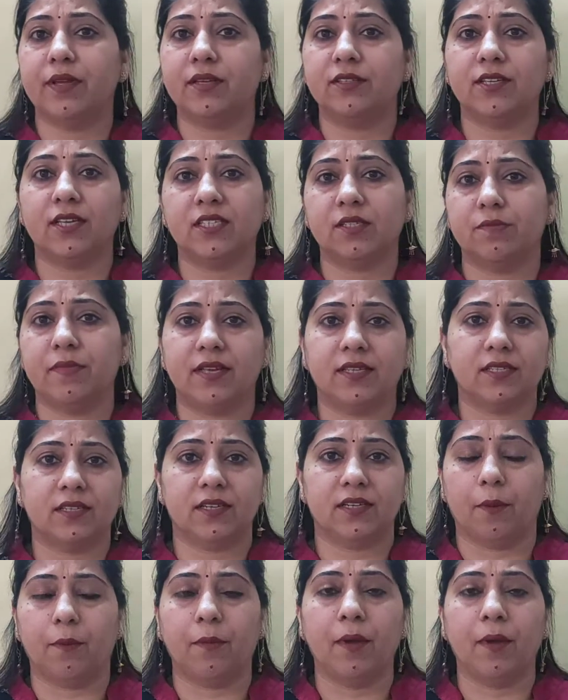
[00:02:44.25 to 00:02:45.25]
just mix it
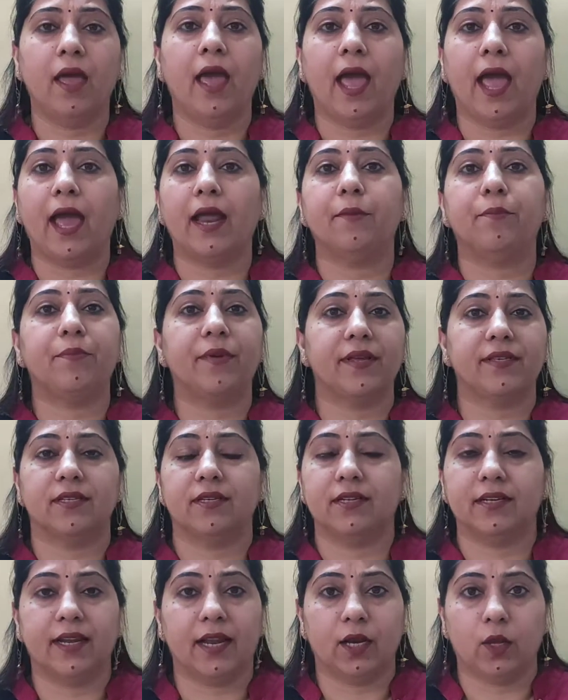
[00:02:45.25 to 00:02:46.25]
up and present
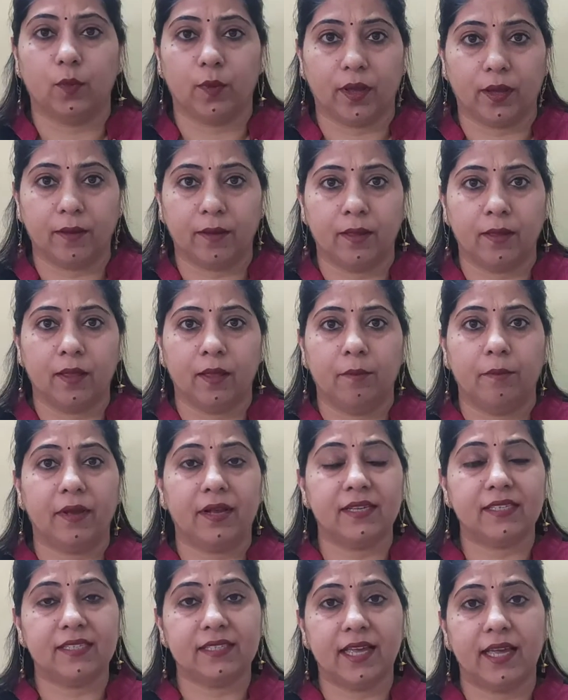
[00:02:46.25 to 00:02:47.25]
it anyway,
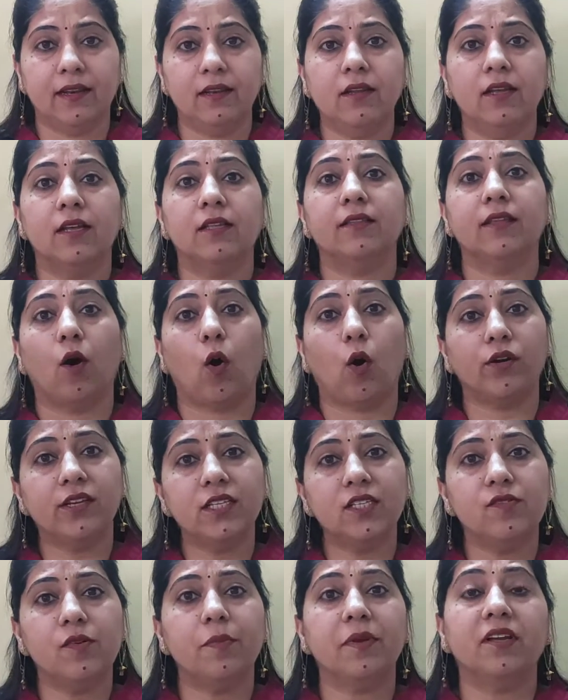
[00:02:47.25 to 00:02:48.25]
because then the
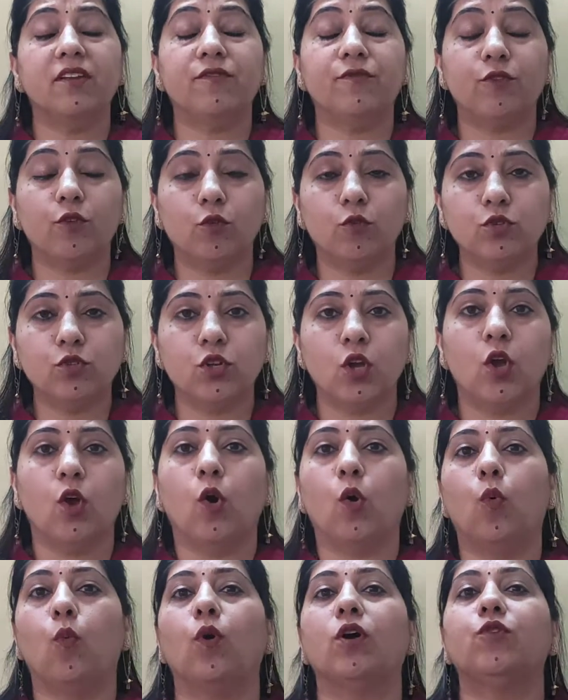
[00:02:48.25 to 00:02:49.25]
audience will be confused
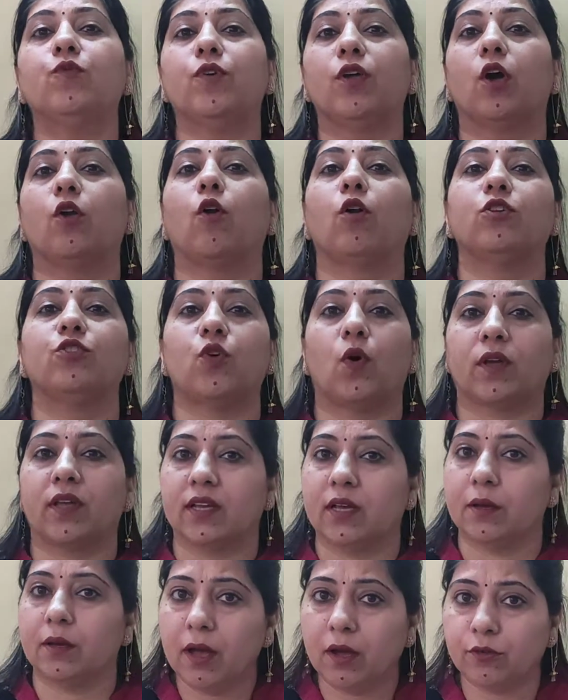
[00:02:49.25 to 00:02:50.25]
what we are all talking
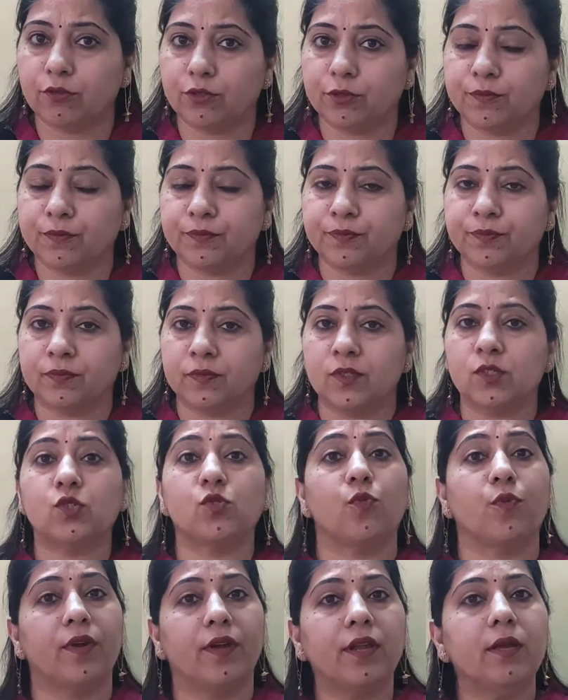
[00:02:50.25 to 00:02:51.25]
about. So
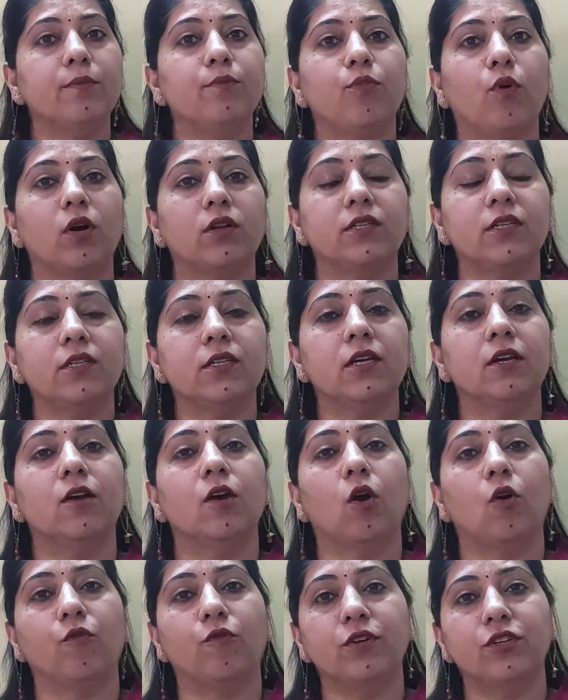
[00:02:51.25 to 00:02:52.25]
very important,
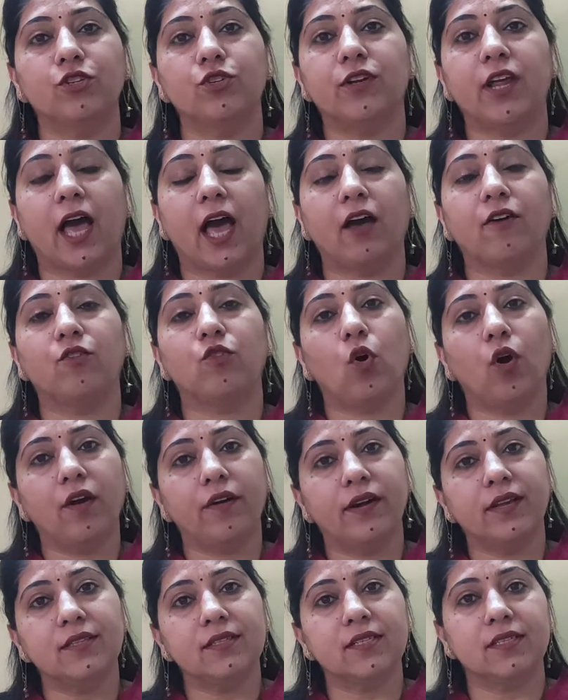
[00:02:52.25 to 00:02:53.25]
we should have
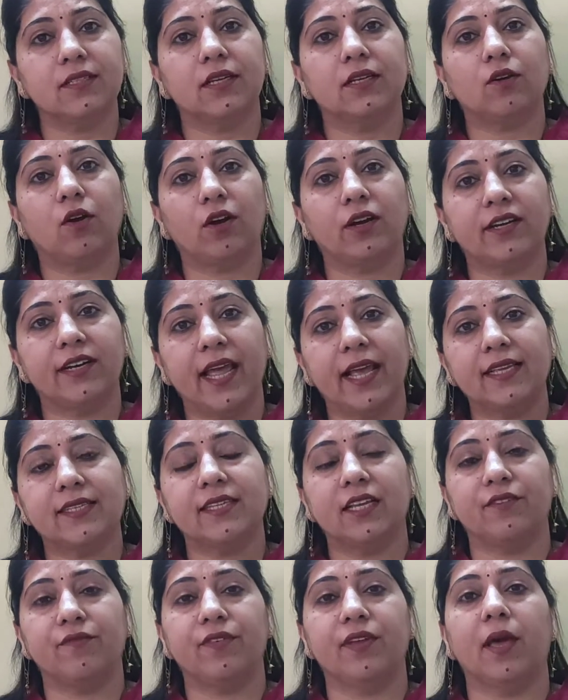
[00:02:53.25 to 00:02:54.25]
coherence in the context
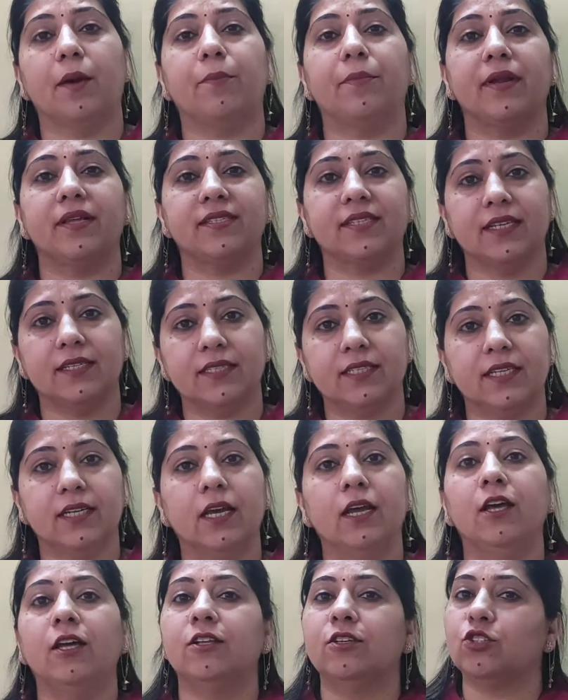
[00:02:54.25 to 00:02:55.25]
that we are presenting
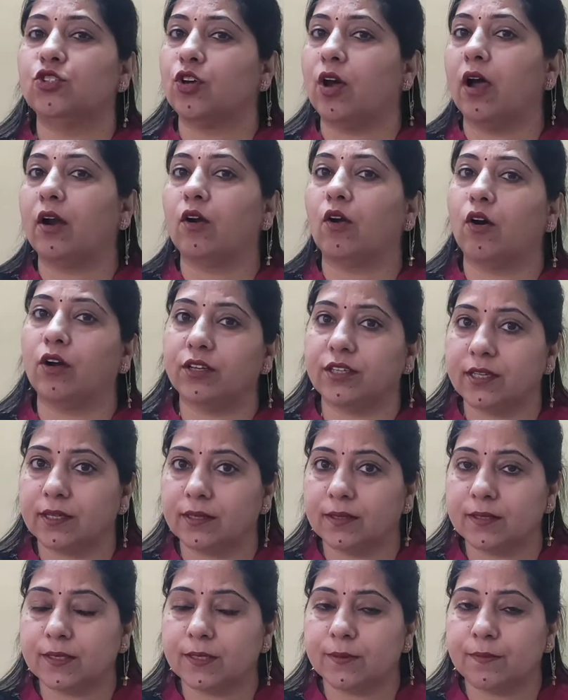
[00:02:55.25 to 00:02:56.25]
to our
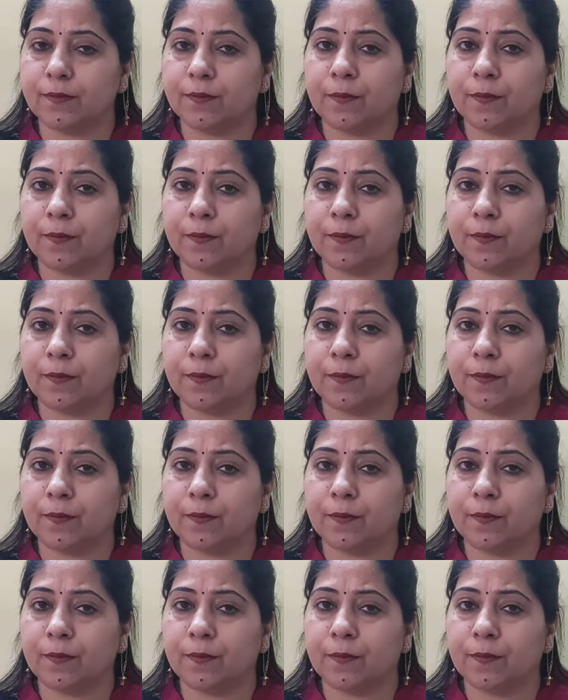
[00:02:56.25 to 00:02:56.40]
audience.